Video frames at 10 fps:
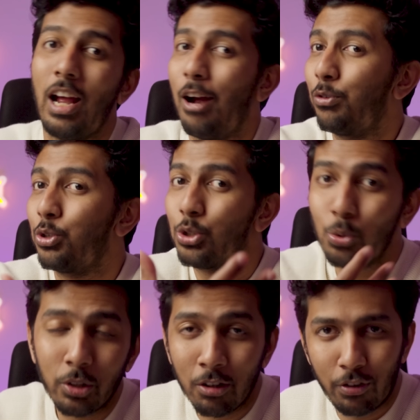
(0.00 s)
have to
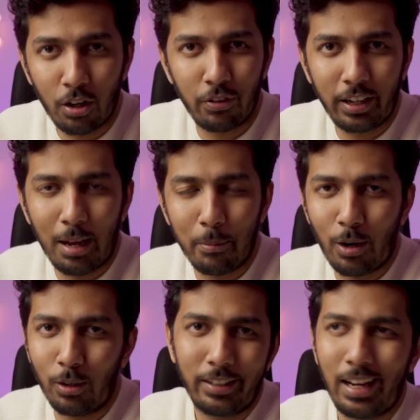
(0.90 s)
shoot in front front of a camera
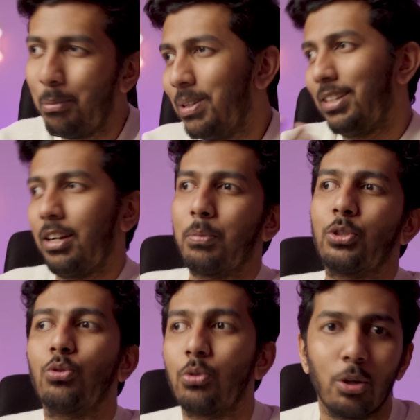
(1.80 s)
all the time and set up a
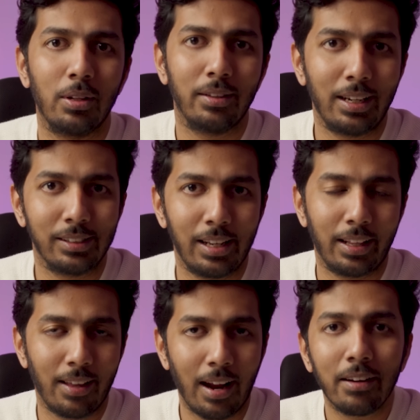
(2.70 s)
studio and things like
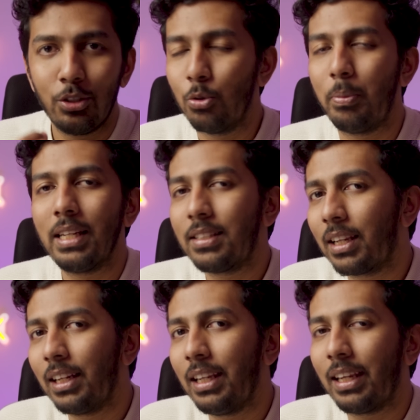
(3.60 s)
that, you
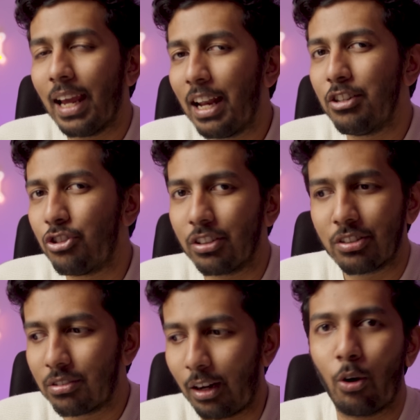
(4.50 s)
basically can
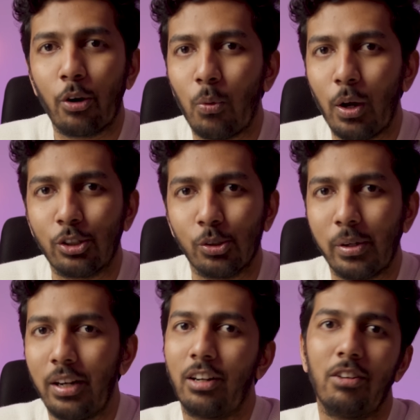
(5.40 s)
just record a
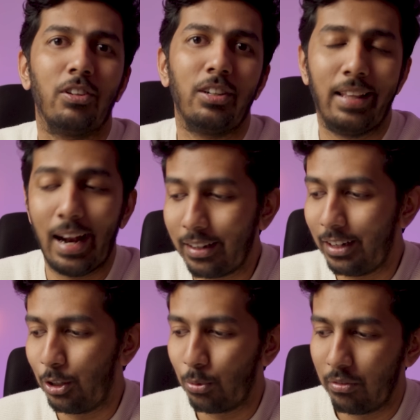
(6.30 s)
voiceover and convert that
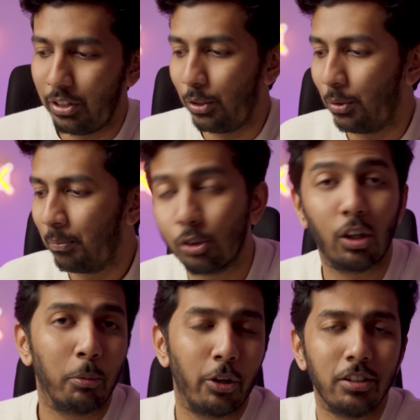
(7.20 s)
into a video. So
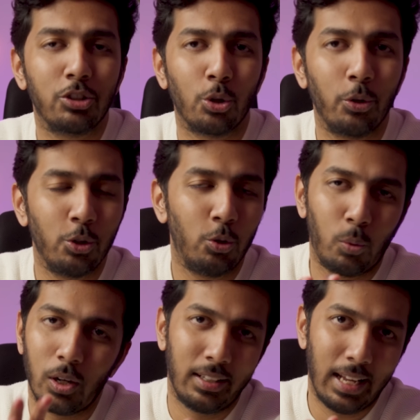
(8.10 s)
I'm gonna show you
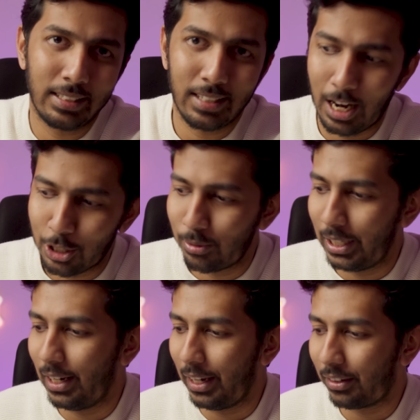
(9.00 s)
what that's actually
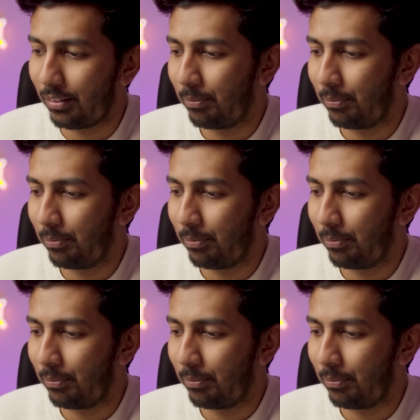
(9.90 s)
like.